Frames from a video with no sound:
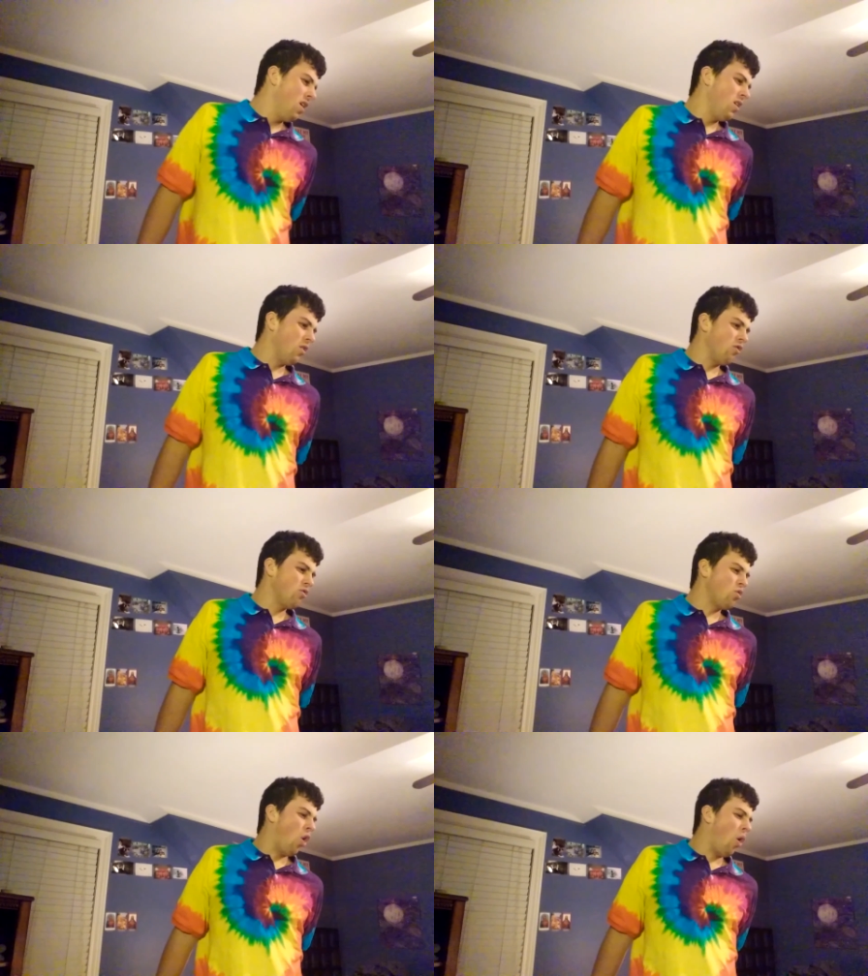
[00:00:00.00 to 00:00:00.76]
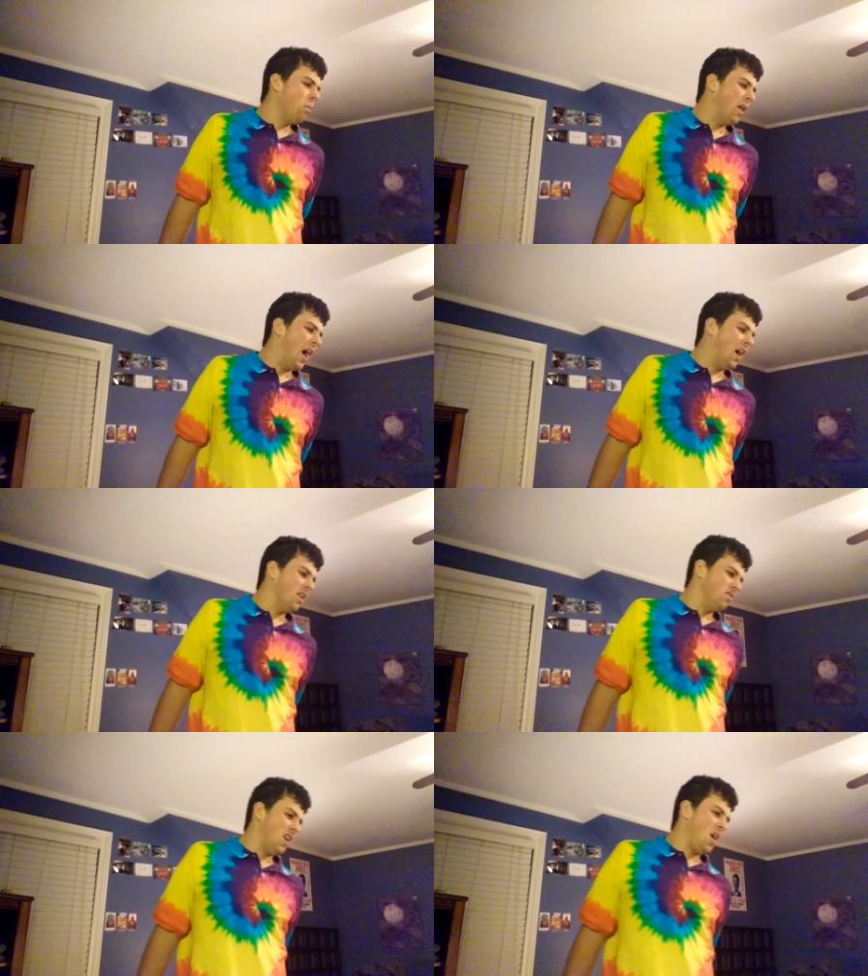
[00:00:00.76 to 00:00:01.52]
You know, just calm down
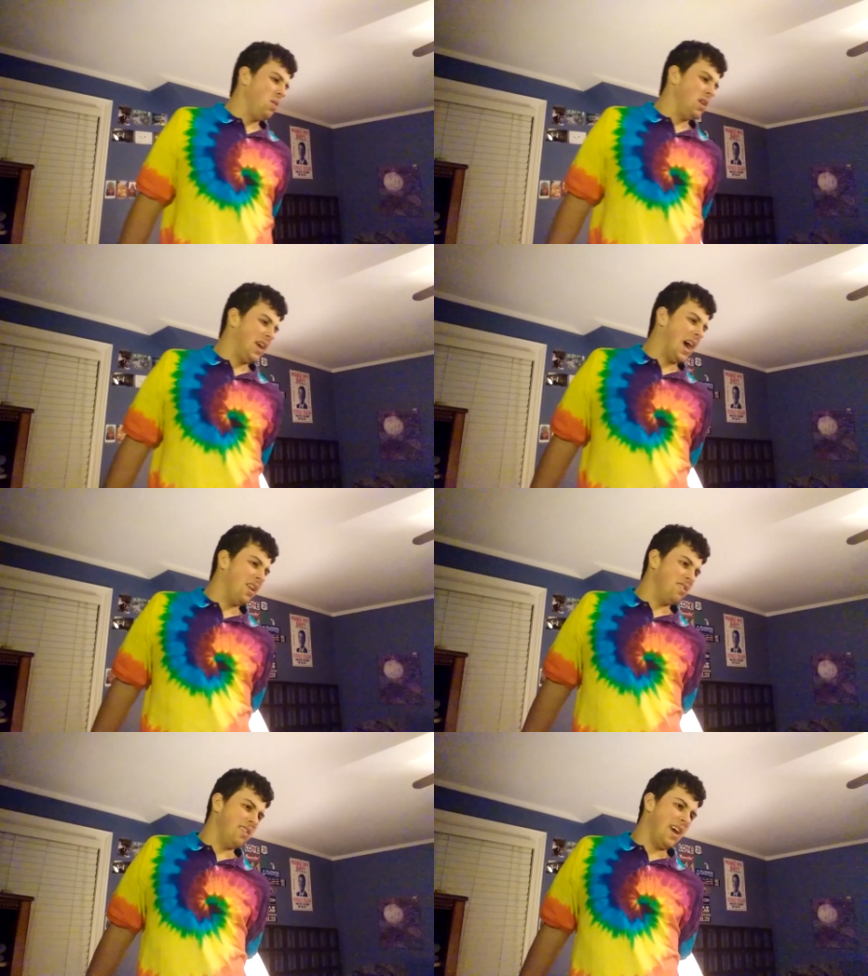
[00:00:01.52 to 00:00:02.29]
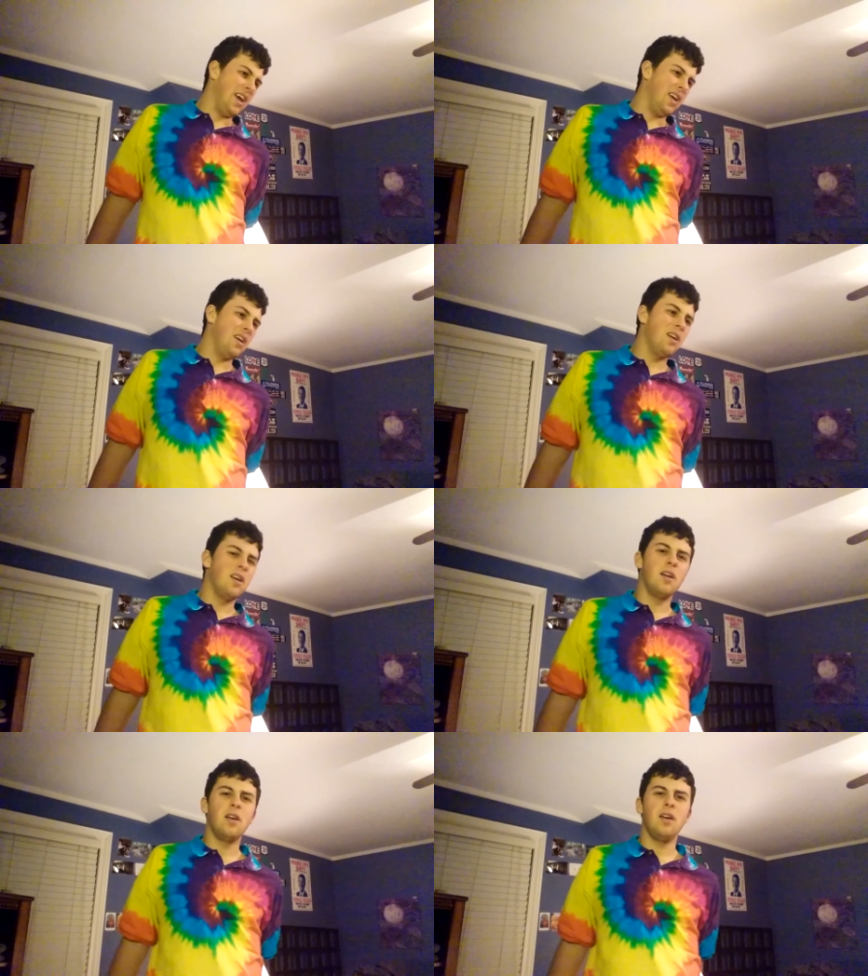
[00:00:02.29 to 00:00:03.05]
and say what you gotta say.
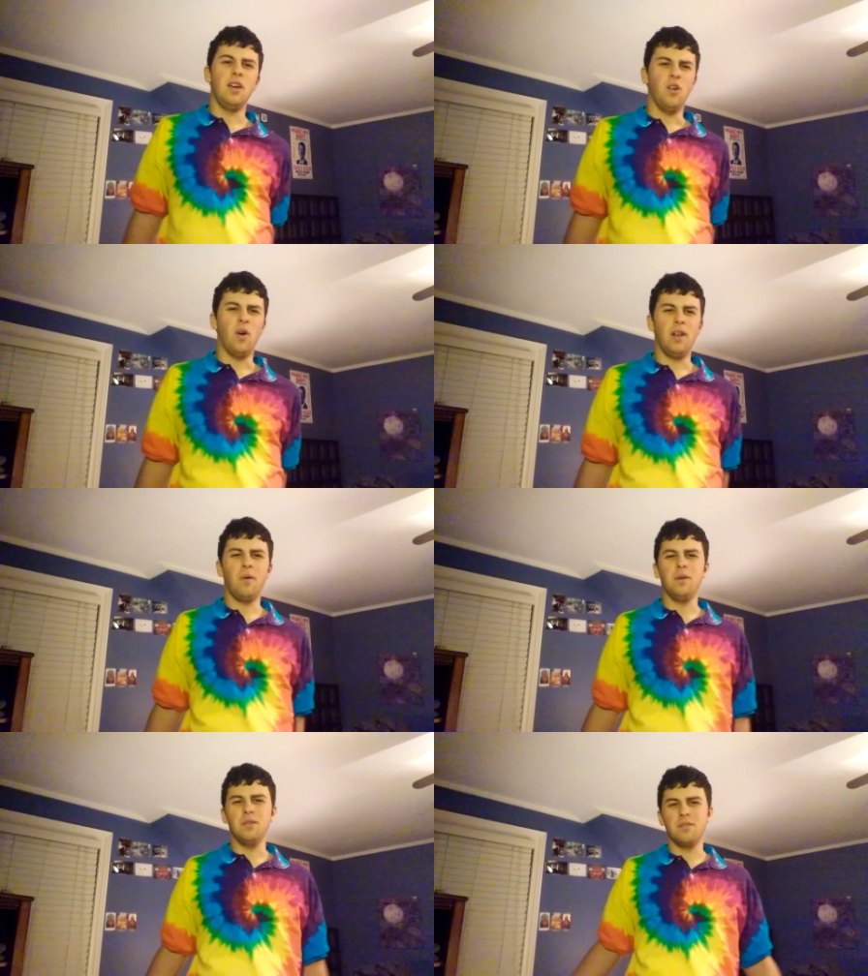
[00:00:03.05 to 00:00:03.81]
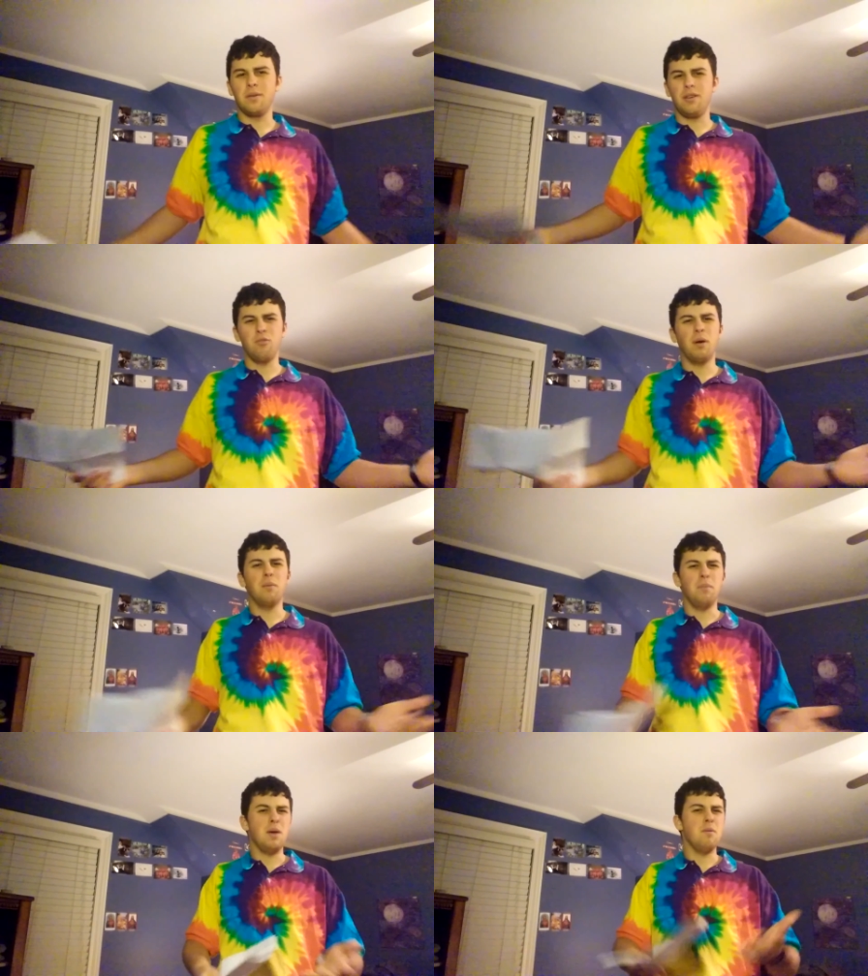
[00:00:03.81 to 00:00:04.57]
You know, I know he's he's been
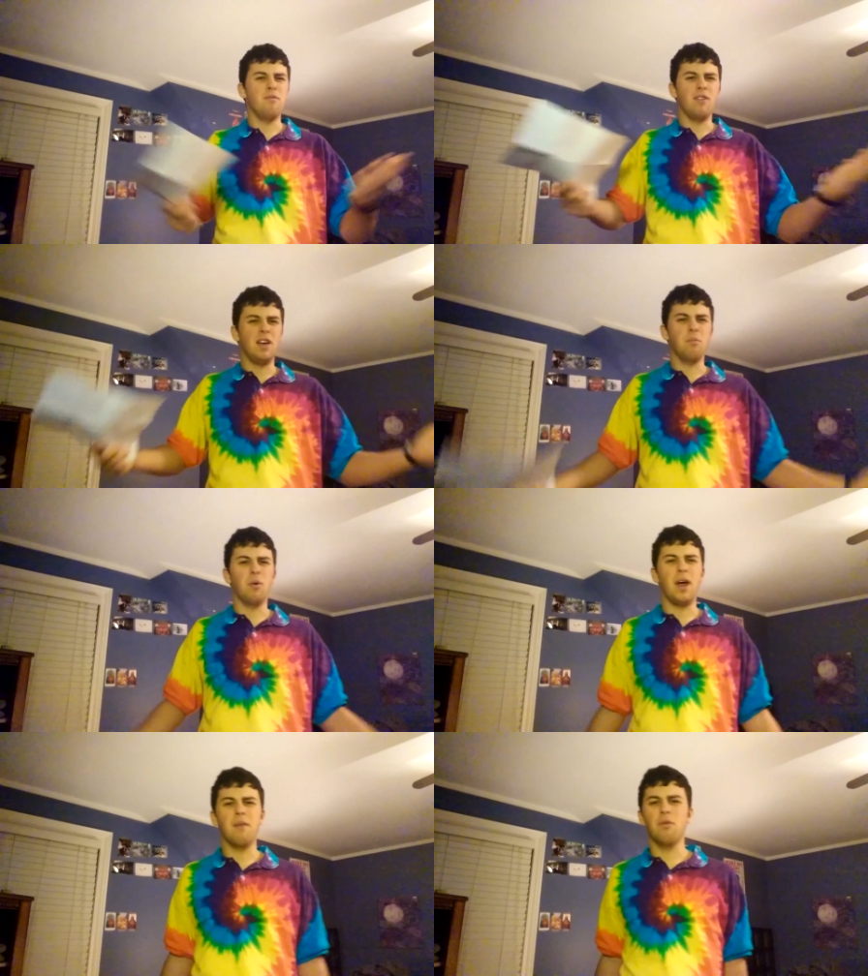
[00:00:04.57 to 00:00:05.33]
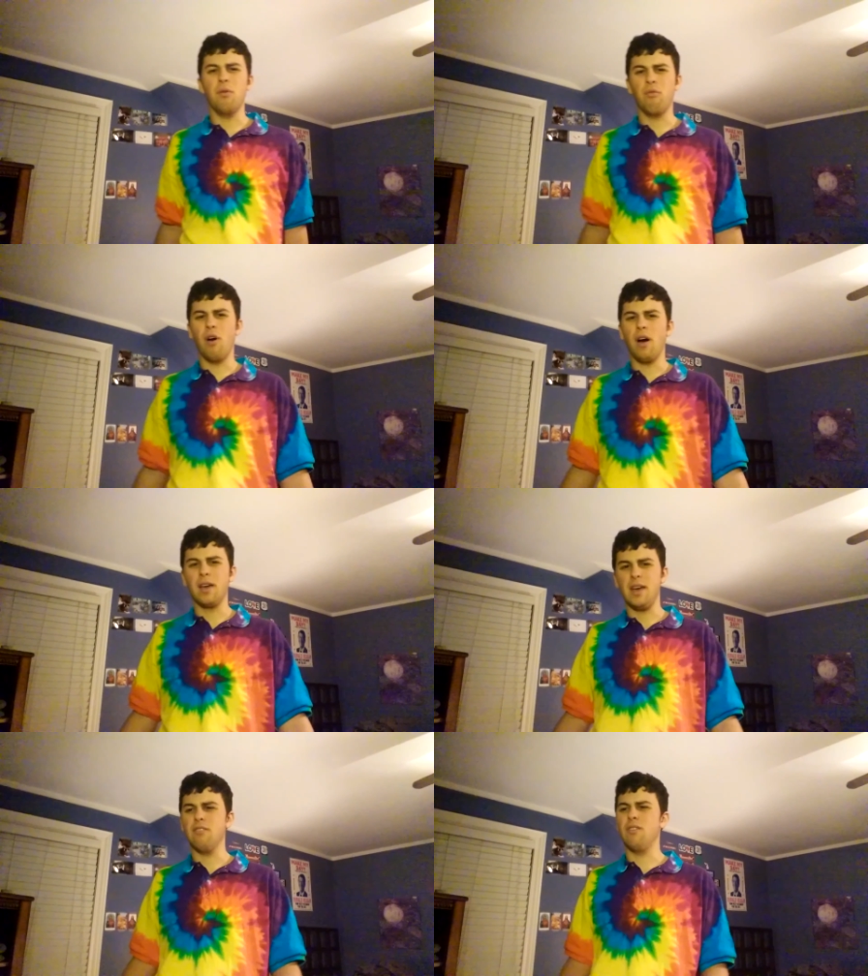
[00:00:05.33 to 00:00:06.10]
a baby fade, whatever the fuck.
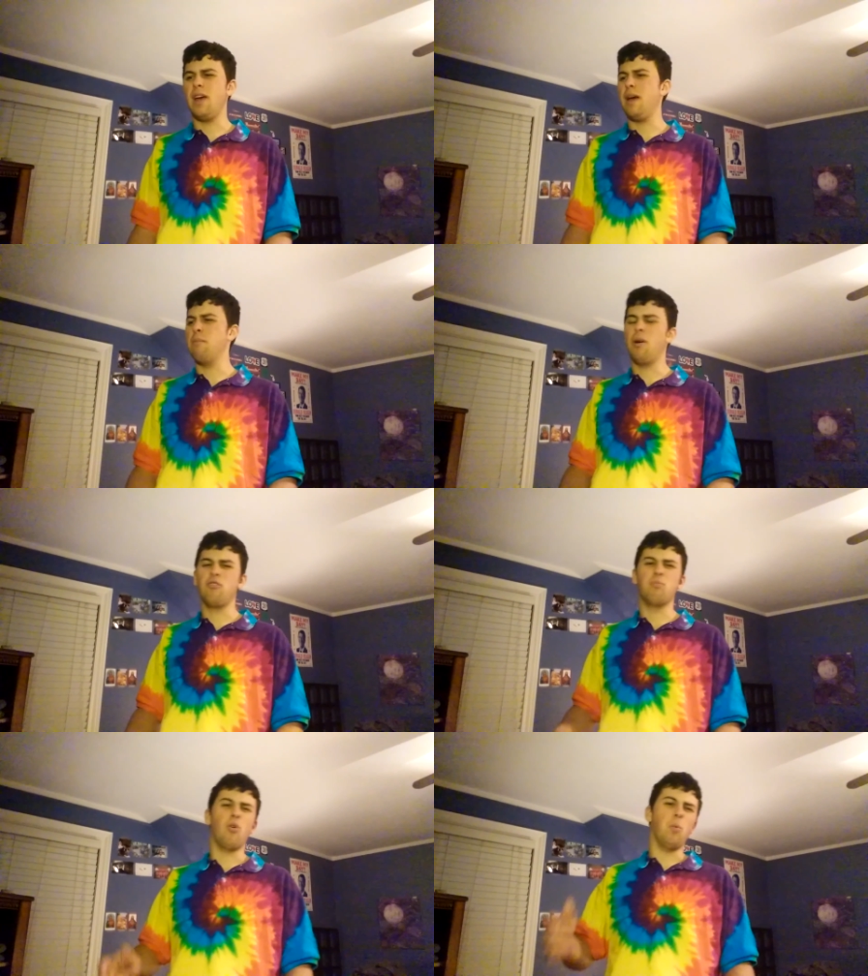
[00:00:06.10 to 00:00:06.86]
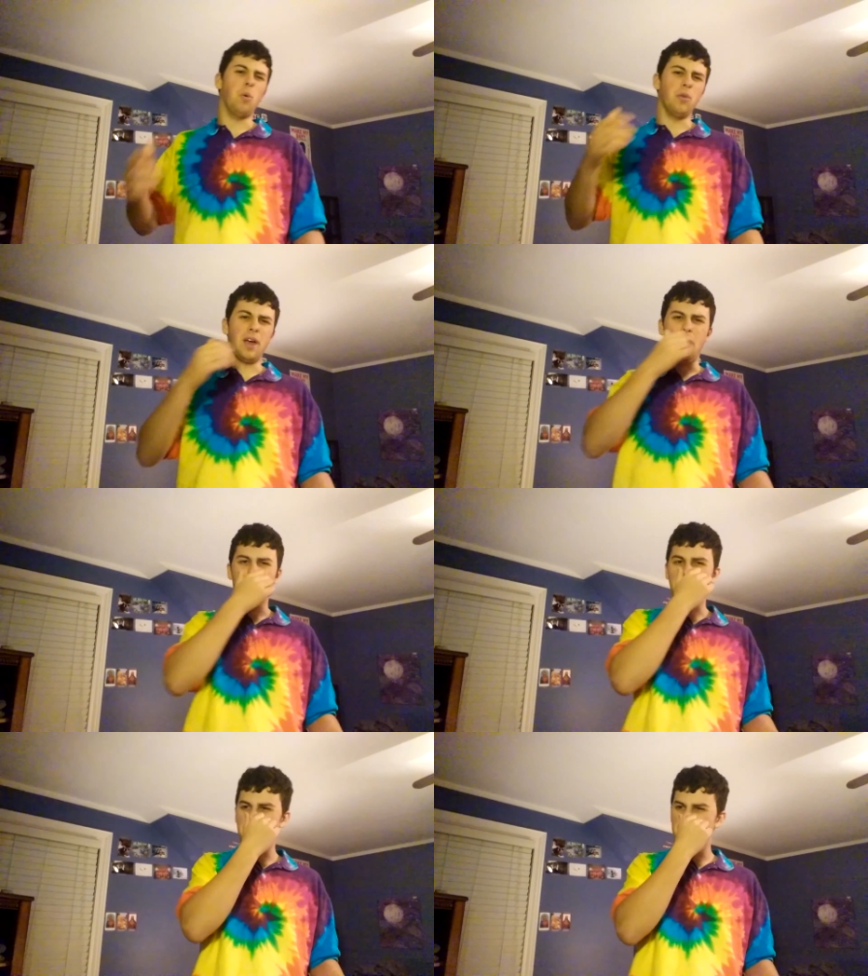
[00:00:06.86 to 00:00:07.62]
He hasn't had much promo time